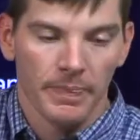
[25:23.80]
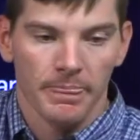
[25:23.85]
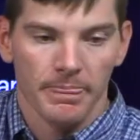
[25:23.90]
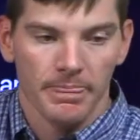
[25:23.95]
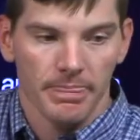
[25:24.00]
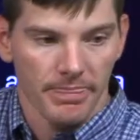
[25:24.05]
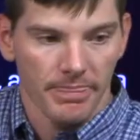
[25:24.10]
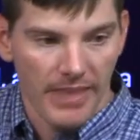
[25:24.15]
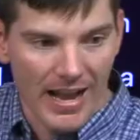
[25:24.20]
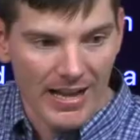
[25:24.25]

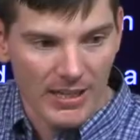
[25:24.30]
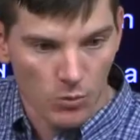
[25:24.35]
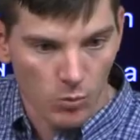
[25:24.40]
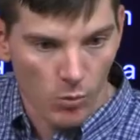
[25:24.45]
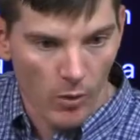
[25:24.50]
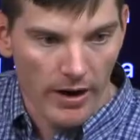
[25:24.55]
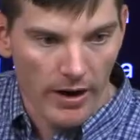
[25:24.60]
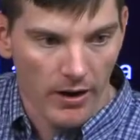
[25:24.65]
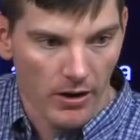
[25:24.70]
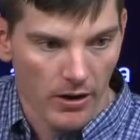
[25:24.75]
That's
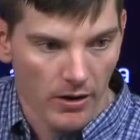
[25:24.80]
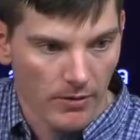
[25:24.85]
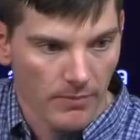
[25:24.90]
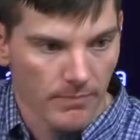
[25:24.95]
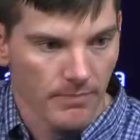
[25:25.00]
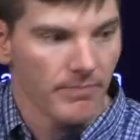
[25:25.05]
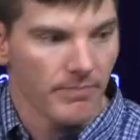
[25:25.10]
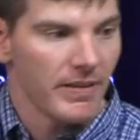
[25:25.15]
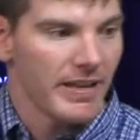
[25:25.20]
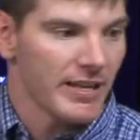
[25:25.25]
where
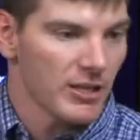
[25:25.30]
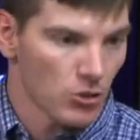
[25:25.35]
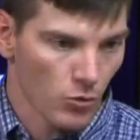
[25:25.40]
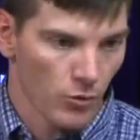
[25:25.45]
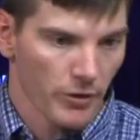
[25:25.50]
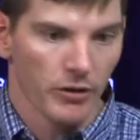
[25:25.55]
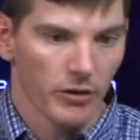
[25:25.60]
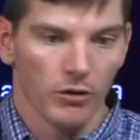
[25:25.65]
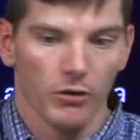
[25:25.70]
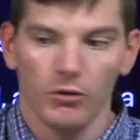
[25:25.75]

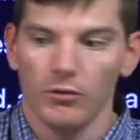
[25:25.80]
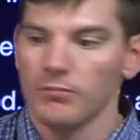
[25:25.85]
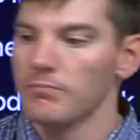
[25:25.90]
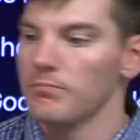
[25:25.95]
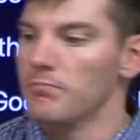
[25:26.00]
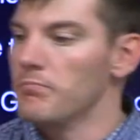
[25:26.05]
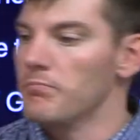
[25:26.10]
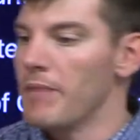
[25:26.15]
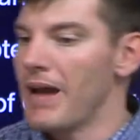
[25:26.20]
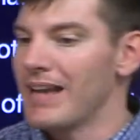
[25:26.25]
Israel
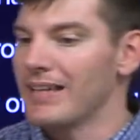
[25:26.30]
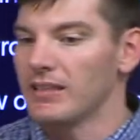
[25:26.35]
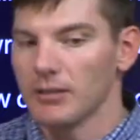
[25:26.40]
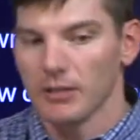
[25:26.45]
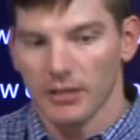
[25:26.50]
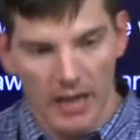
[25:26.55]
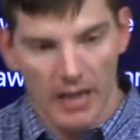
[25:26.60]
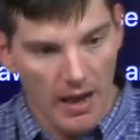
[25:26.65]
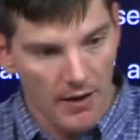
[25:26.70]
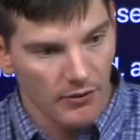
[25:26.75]
made the
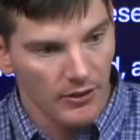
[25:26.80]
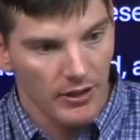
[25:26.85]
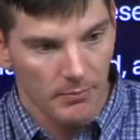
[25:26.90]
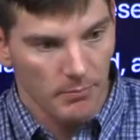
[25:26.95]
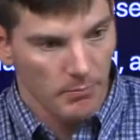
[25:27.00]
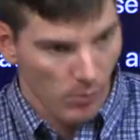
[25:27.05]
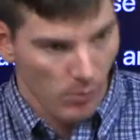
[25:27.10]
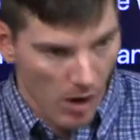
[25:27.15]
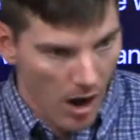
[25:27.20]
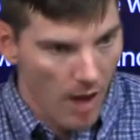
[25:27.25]
covenant
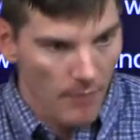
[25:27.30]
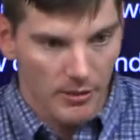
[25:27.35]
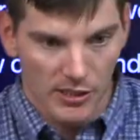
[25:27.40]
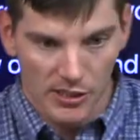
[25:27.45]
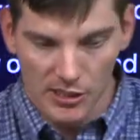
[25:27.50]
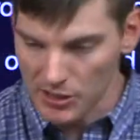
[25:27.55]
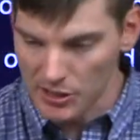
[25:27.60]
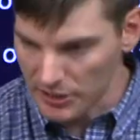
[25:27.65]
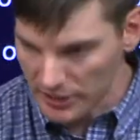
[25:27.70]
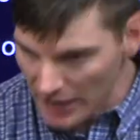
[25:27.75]
promise
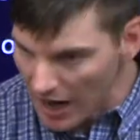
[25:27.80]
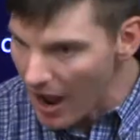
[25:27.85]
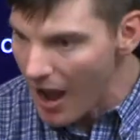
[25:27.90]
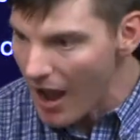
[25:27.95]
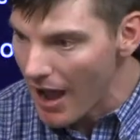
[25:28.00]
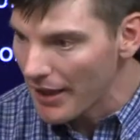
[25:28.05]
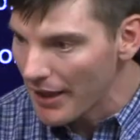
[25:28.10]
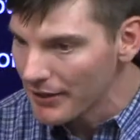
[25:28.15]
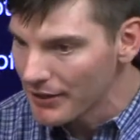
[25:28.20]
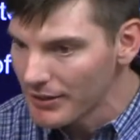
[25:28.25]
to
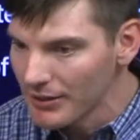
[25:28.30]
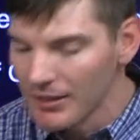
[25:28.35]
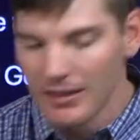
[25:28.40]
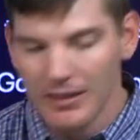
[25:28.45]
God.